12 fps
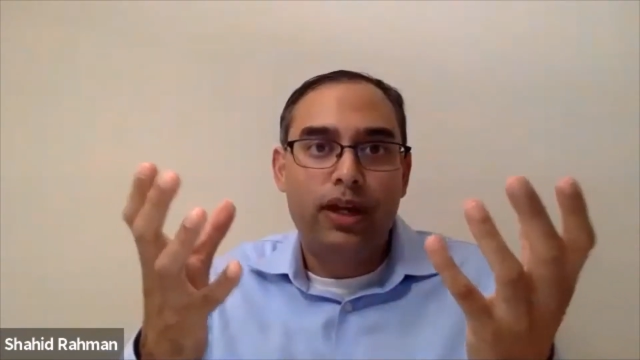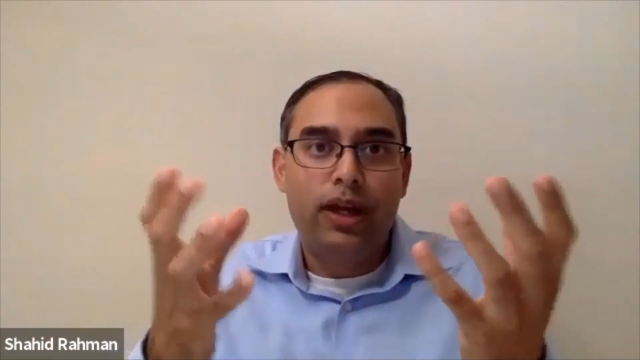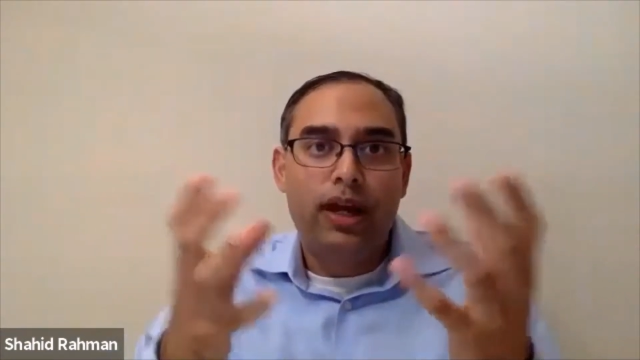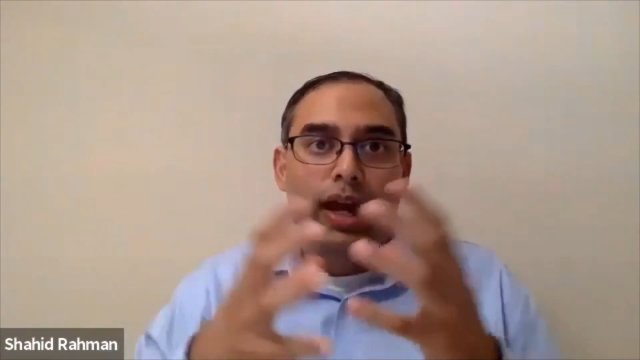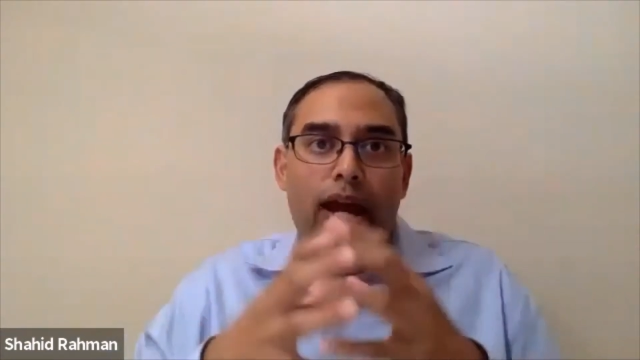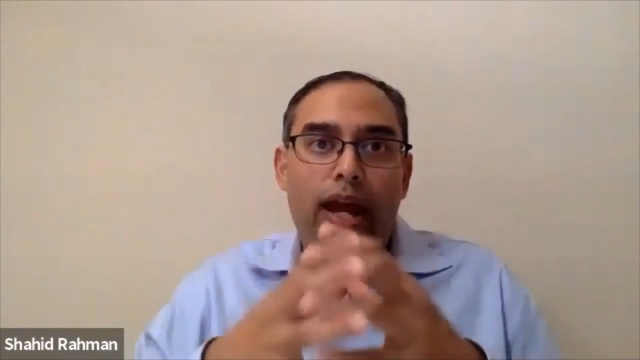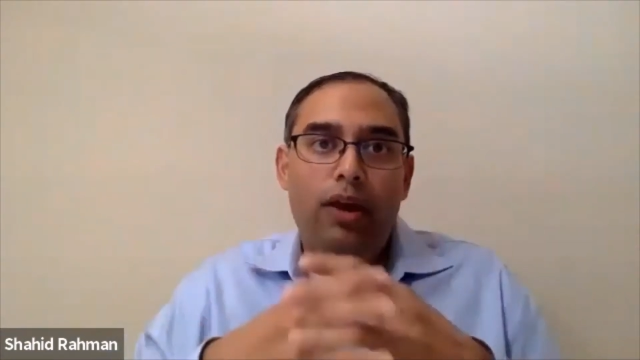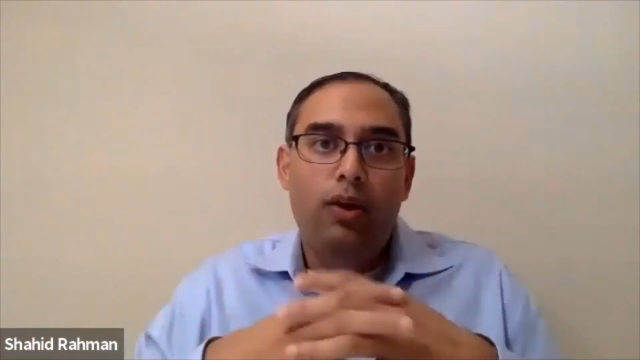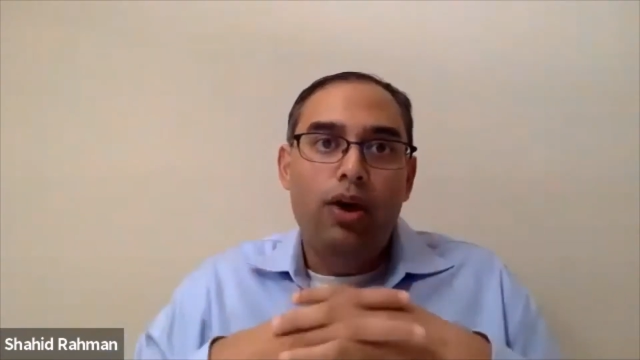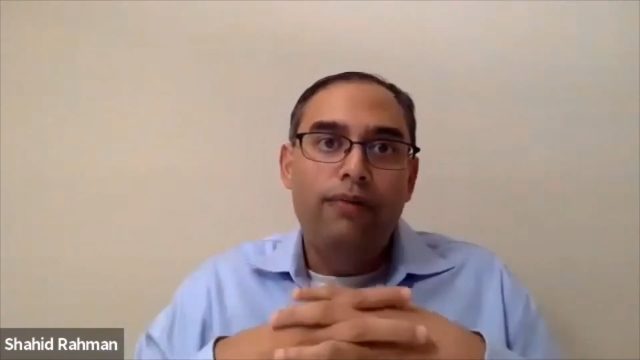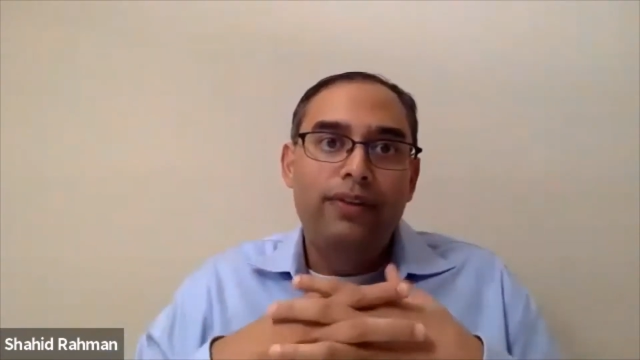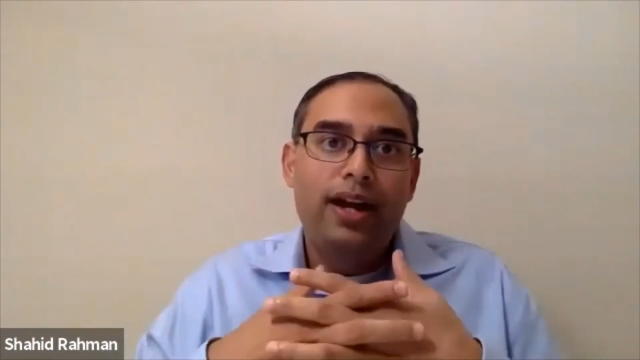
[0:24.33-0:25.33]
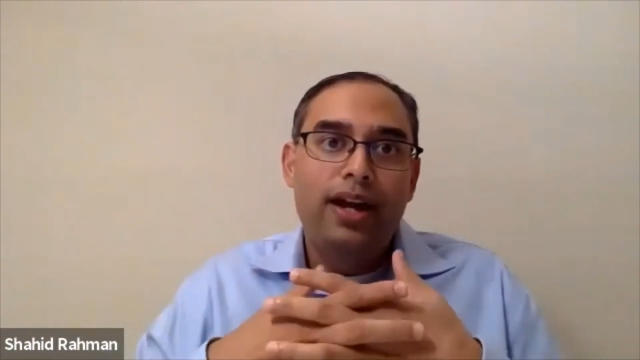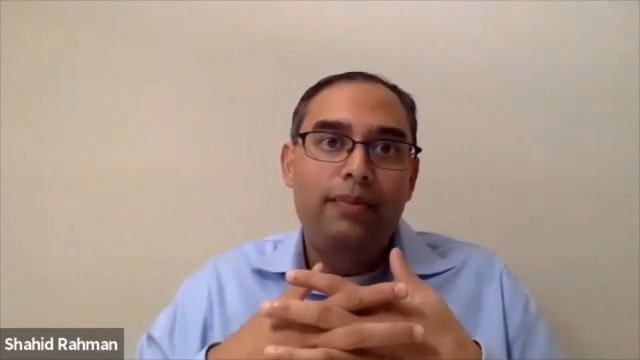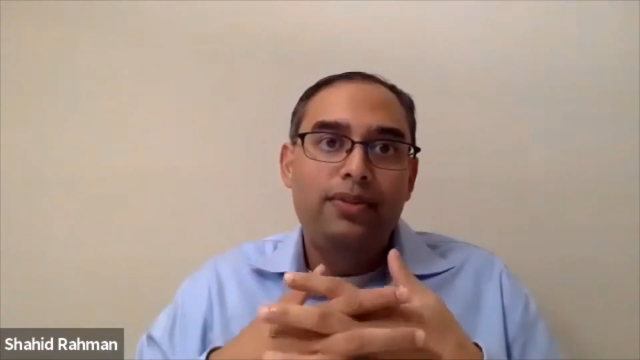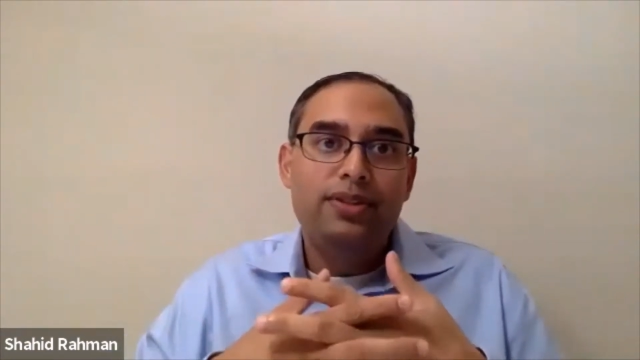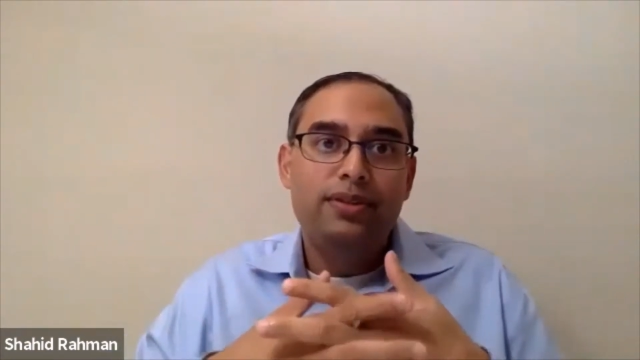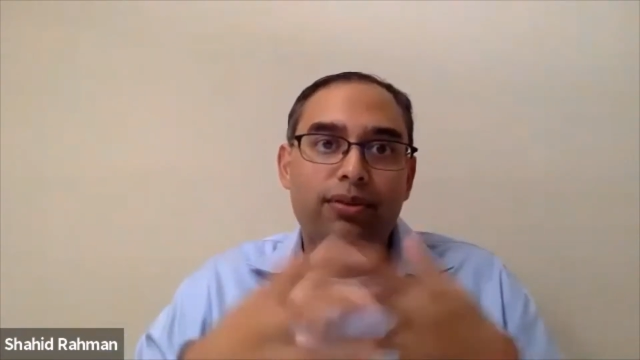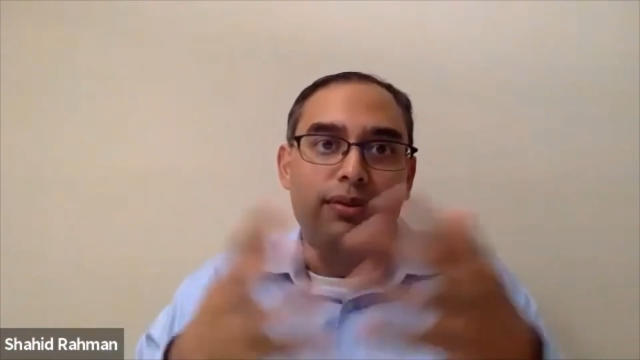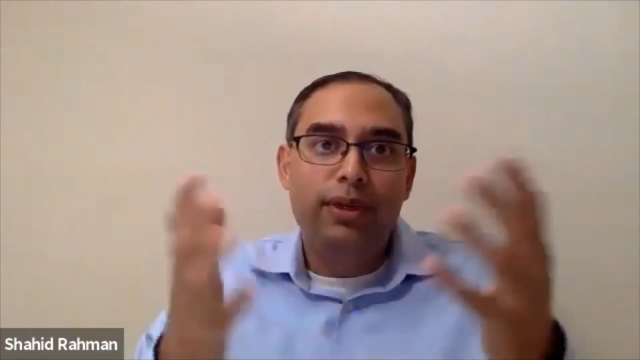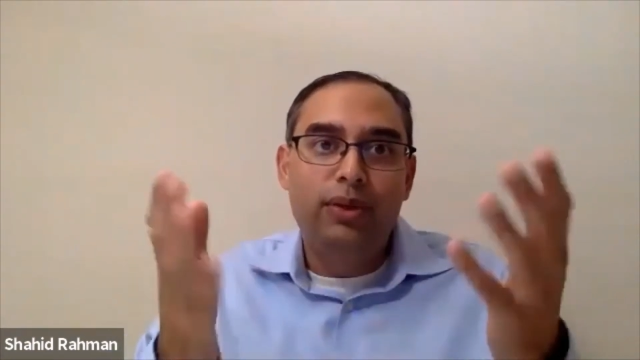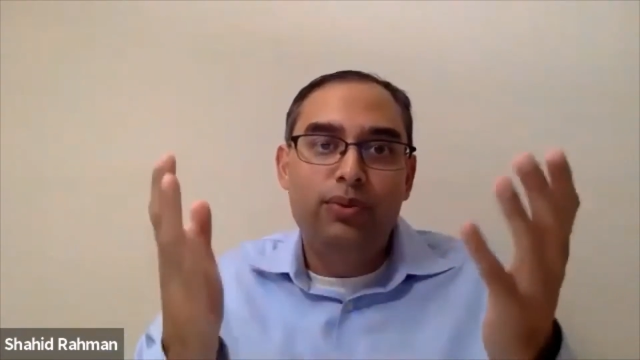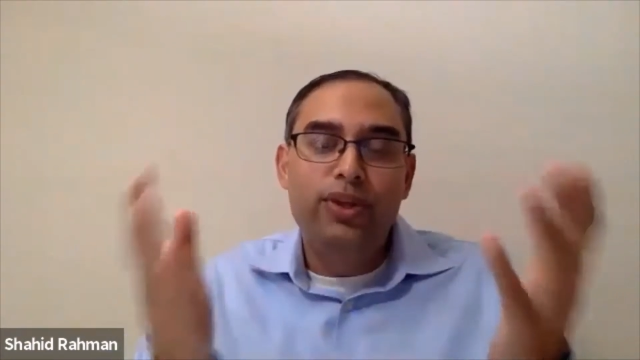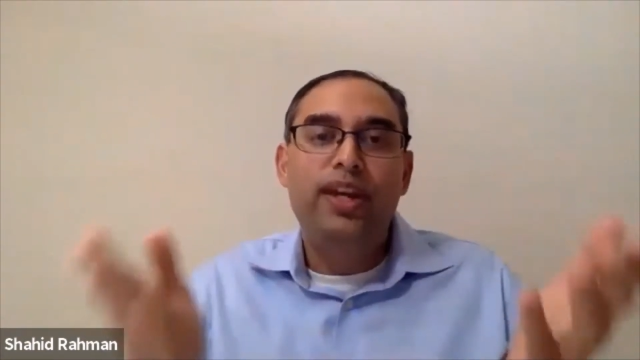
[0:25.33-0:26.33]
And oftentimes, I
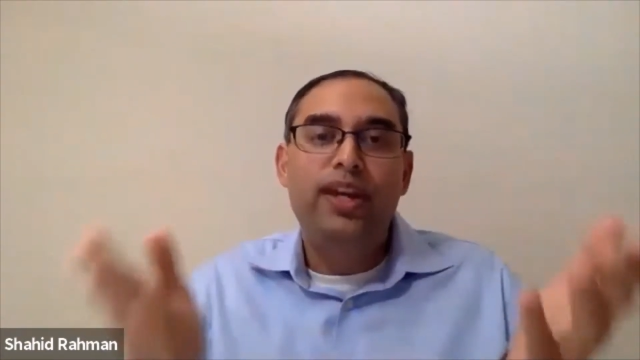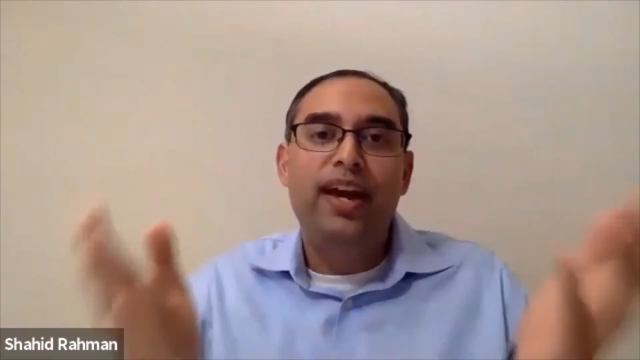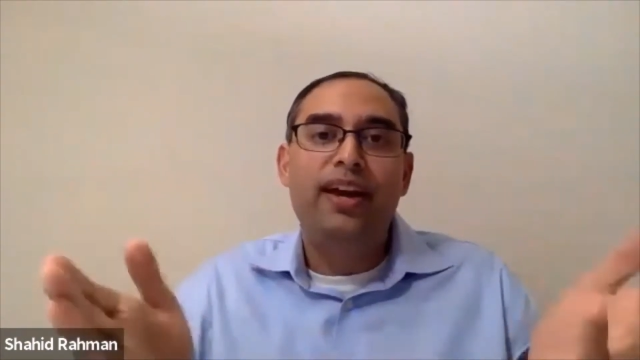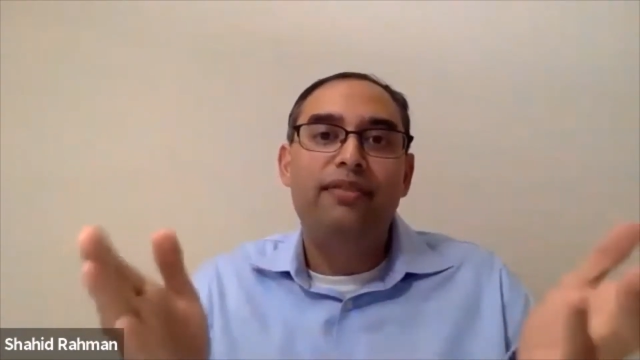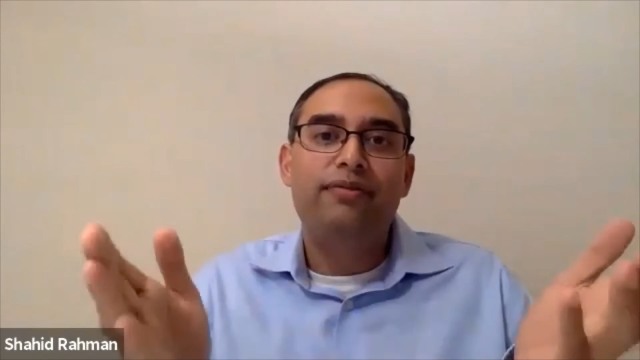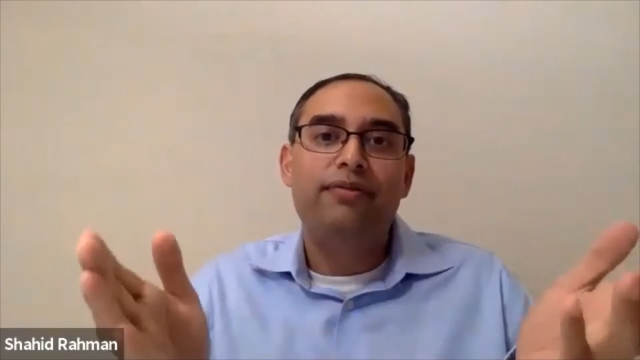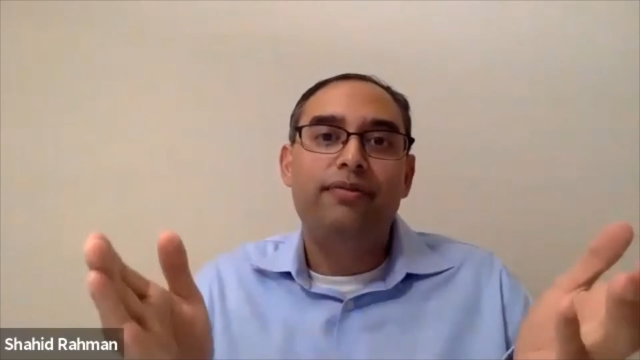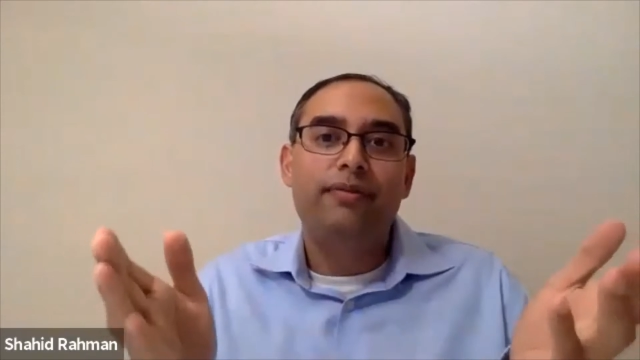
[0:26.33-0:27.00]
mean, we have